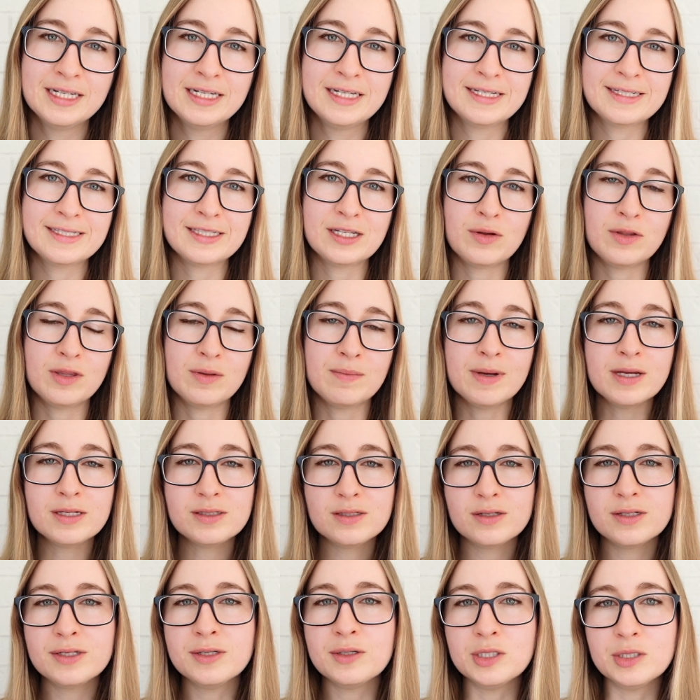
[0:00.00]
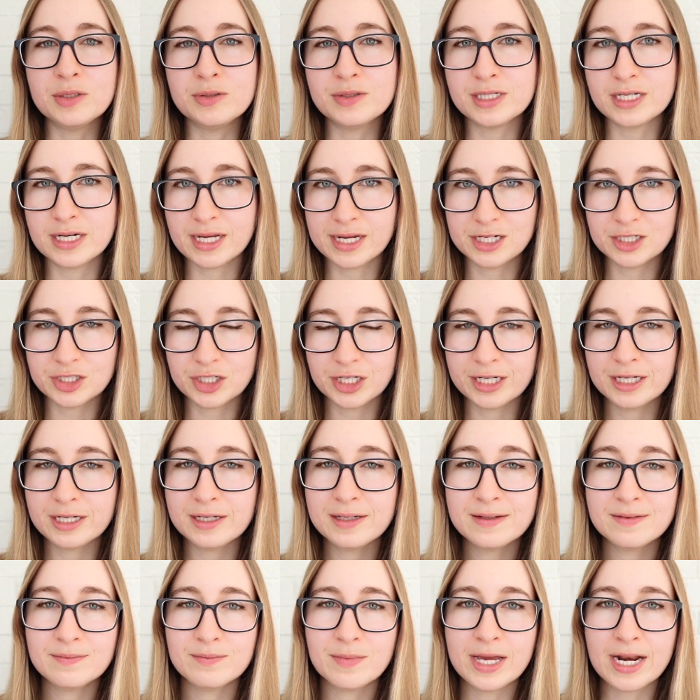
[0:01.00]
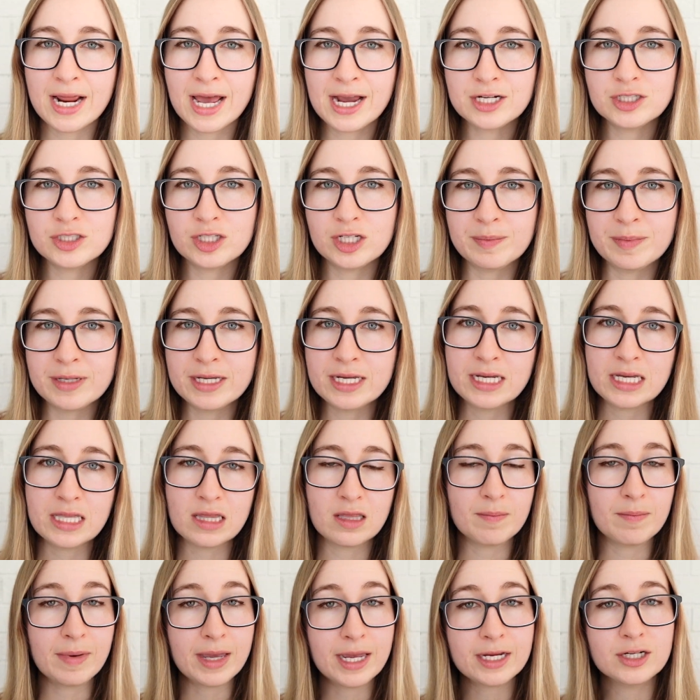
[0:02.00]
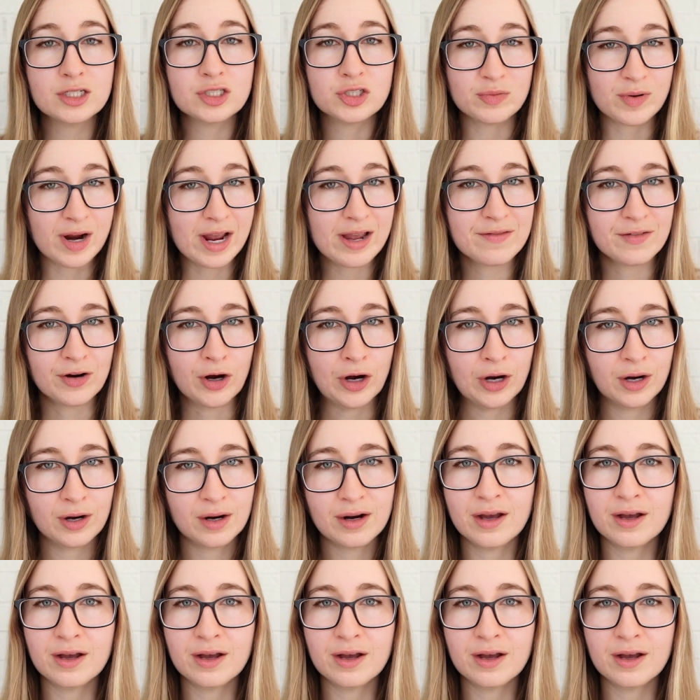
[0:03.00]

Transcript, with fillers: So the muscle you lose in aging might actually be the main driver